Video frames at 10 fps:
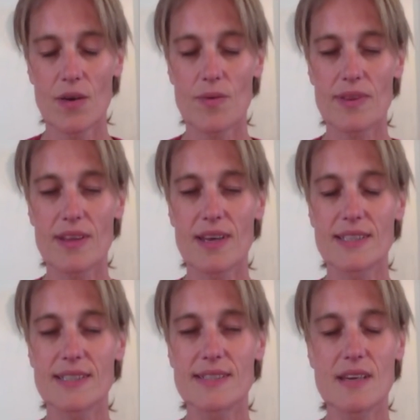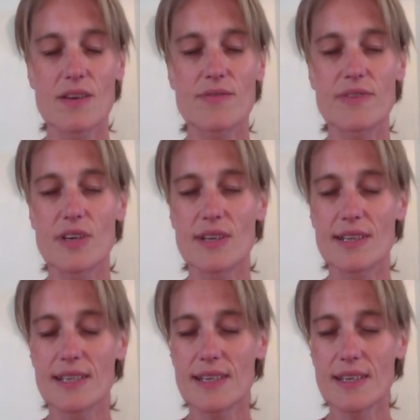whether that is
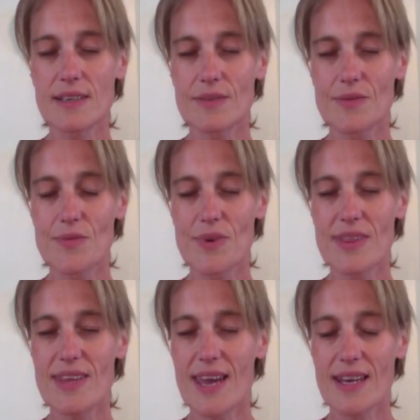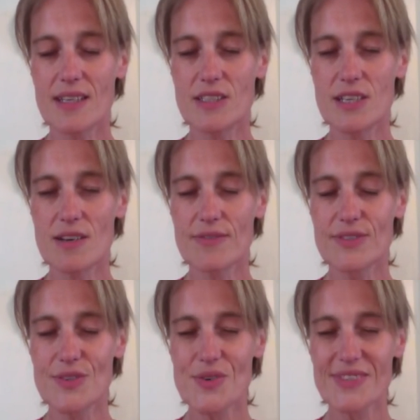overtly with the energy of
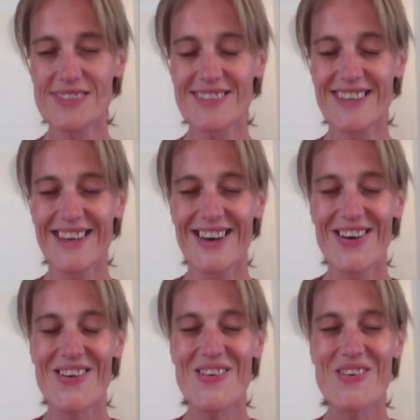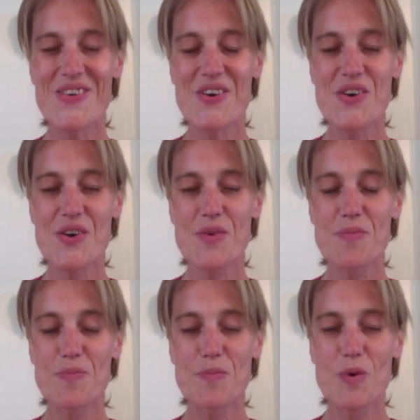Source or
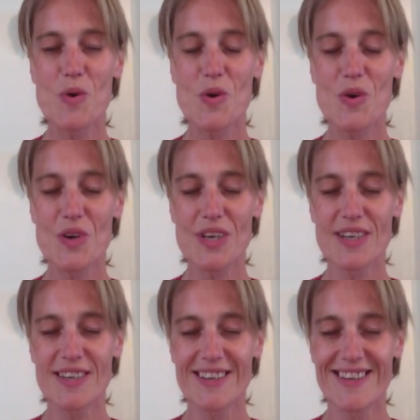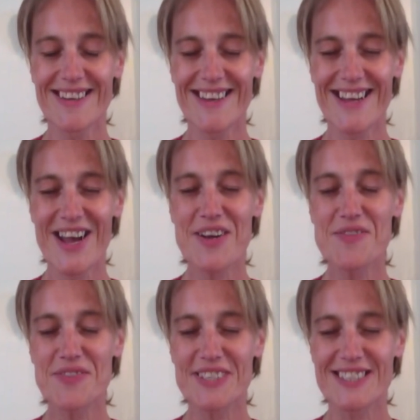more
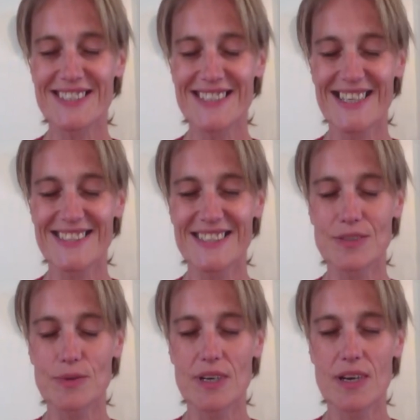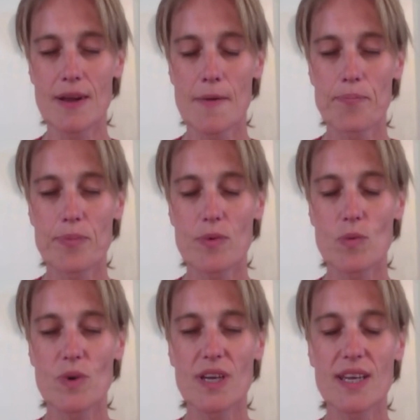covert, as it were,
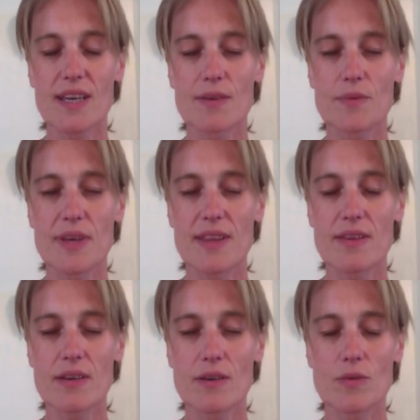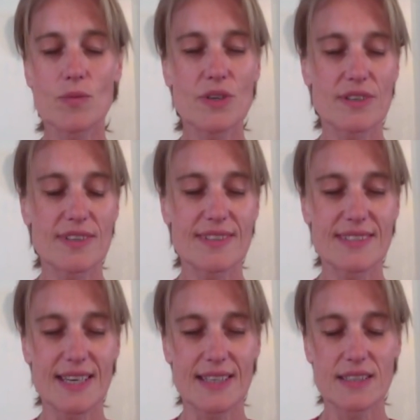working with
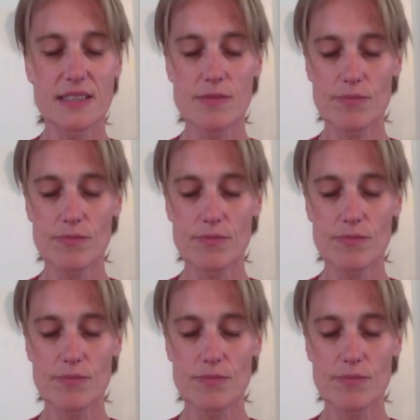words and